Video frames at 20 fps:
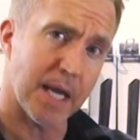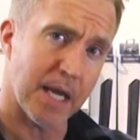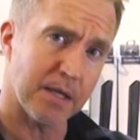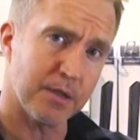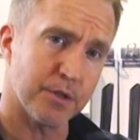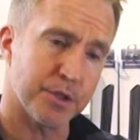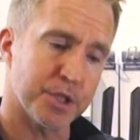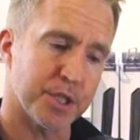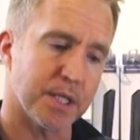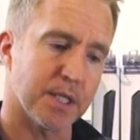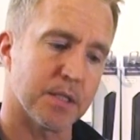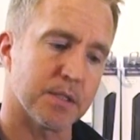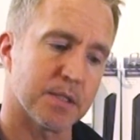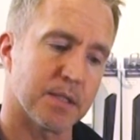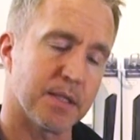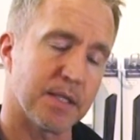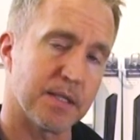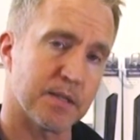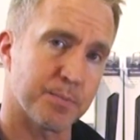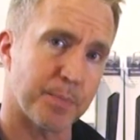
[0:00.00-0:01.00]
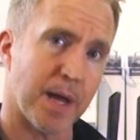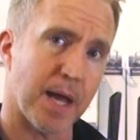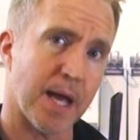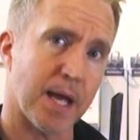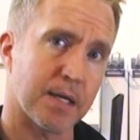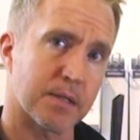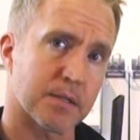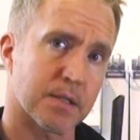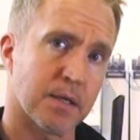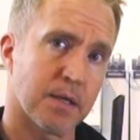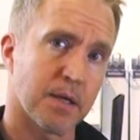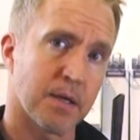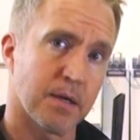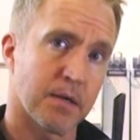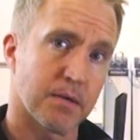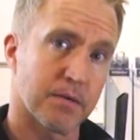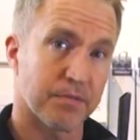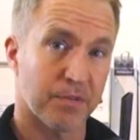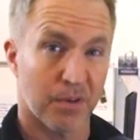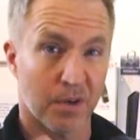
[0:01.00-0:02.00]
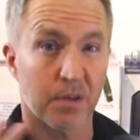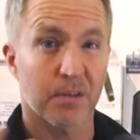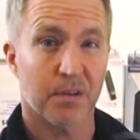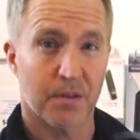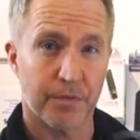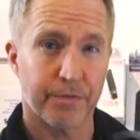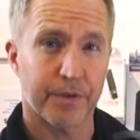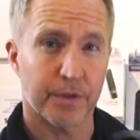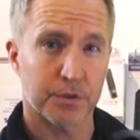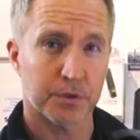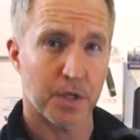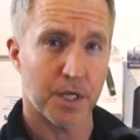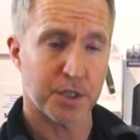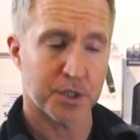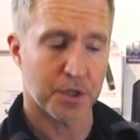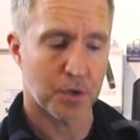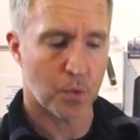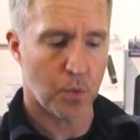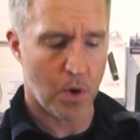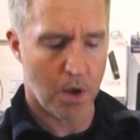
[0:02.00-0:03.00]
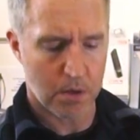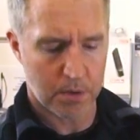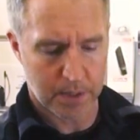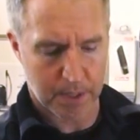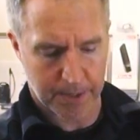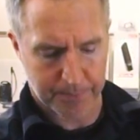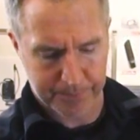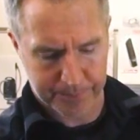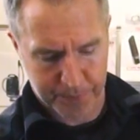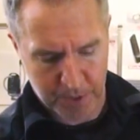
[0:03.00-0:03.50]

energy into these bags for the filtration quality.